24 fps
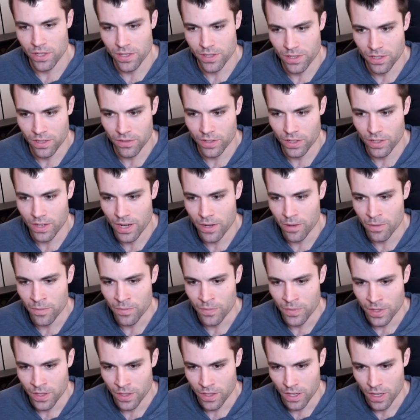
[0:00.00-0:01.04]
server route,
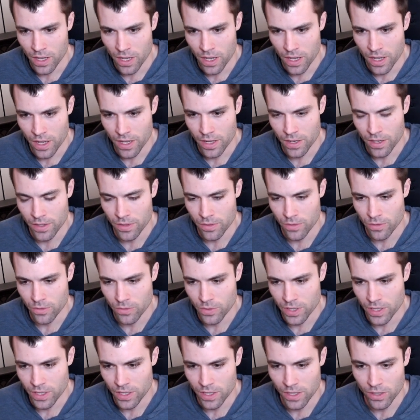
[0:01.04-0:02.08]
and
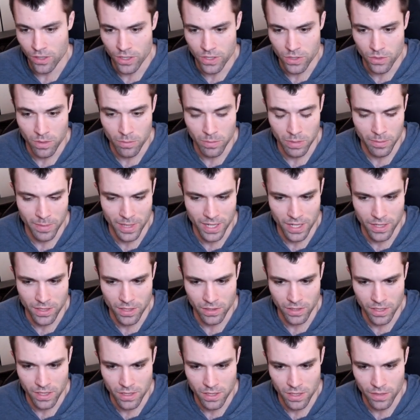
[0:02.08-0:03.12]
we could also implement a
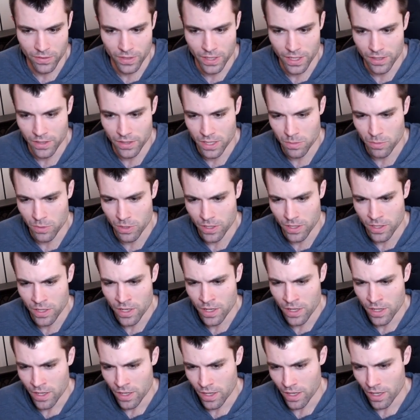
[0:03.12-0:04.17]
delete server route at this point.
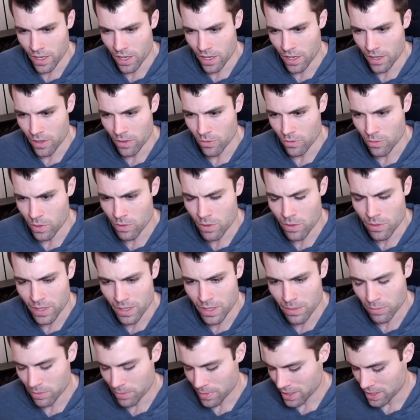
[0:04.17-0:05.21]
We won't
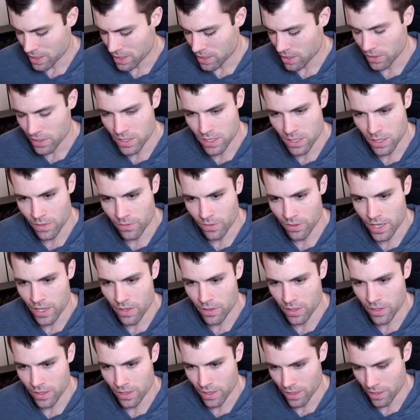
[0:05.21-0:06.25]
implement the delete server
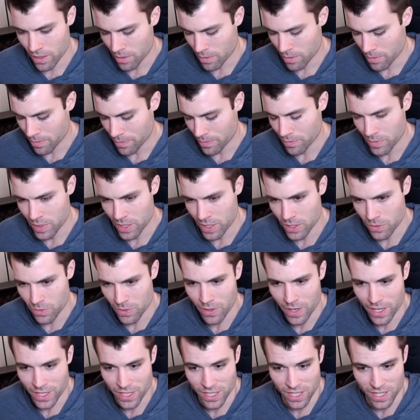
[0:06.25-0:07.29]
route because we
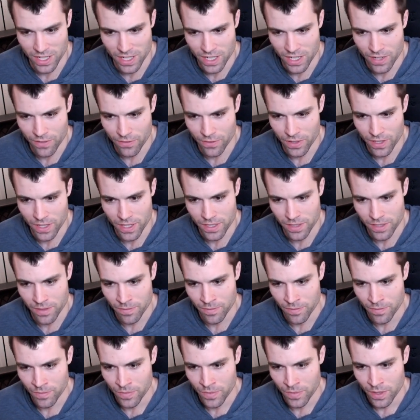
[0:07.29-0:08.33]
don't actually need it for this.
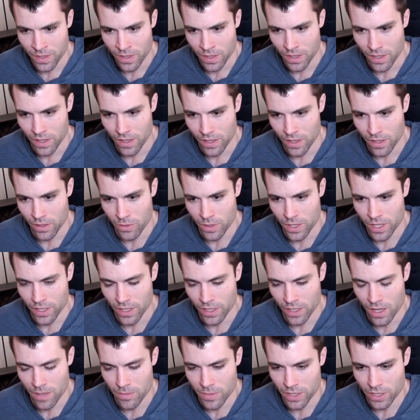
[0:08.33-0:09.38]
We're not
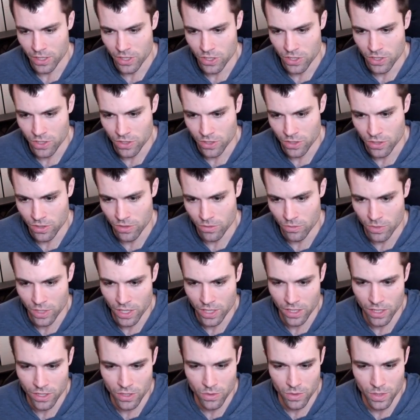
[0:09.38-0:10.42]

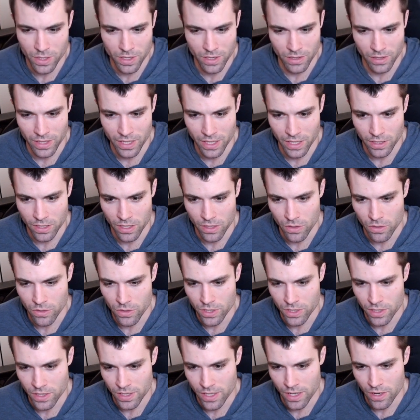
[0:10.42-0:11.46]
gonna do a deleting to do
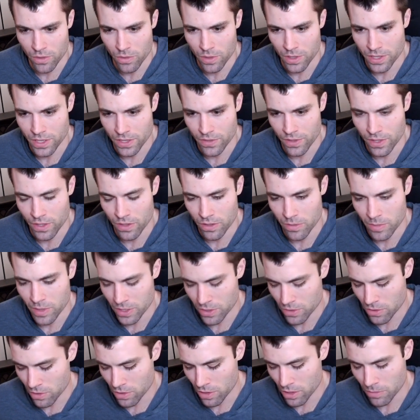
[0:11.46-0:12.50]
just because I don't want this video to be
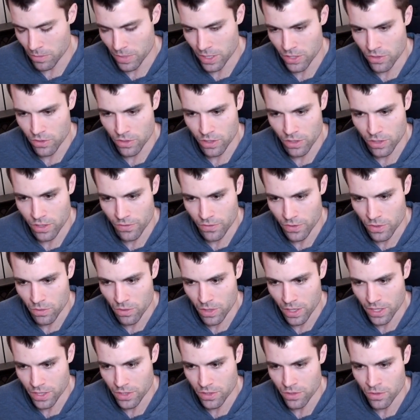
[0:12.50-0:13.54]
too long, but you could if you
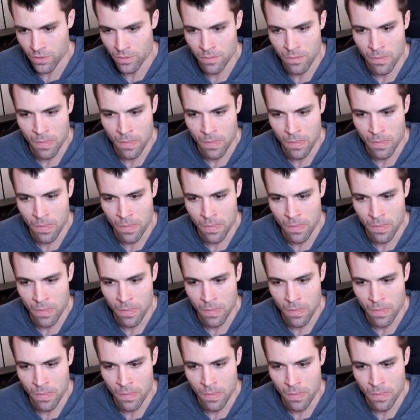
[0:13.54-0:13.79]
wanted to.